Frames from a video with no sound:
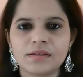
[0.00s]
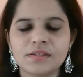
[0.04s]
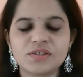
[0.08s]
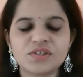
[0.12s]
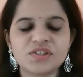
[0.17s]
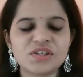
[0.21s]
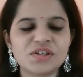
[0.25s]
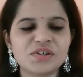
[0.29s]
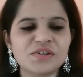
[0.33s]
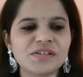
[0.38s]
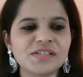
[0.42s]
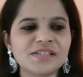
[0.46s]

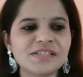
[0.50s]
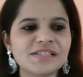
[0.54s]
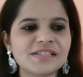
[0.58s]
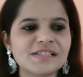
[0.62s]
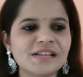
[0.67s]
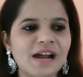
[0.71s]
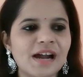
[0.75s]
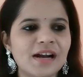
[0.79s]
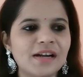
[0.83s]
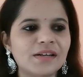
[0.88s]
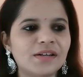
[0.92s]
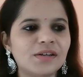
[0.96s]
The children
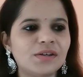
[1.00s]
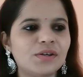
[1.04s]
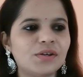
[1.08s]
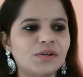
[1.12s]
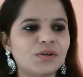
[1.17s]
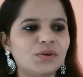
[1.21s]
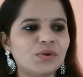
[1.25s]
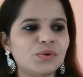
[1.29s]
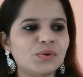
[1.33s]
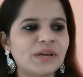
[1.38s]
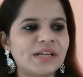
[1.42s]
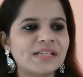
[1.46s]

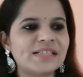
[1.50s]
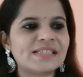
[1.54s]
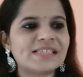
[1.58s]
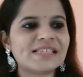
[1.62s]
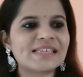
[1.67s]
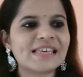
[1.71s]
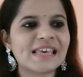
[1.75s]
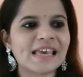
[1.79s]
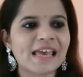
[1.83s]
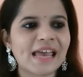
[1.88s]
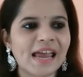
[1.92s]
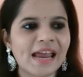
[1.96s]
start to get
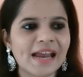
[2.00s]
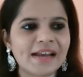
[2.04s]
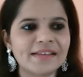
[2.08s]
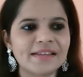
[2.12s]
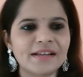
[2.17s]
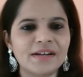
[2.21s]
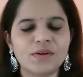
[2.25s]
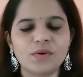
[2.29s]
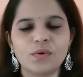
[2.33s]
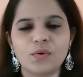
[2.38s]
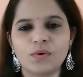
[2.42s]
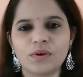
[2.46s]

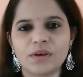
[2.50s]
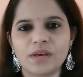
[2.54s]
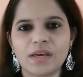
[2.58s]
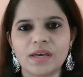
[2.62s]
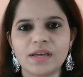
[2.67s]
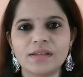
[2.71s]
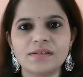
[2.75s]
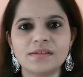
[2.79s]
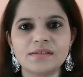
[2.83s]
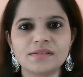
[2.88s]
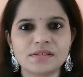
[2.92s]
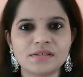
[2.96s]
scared that okay,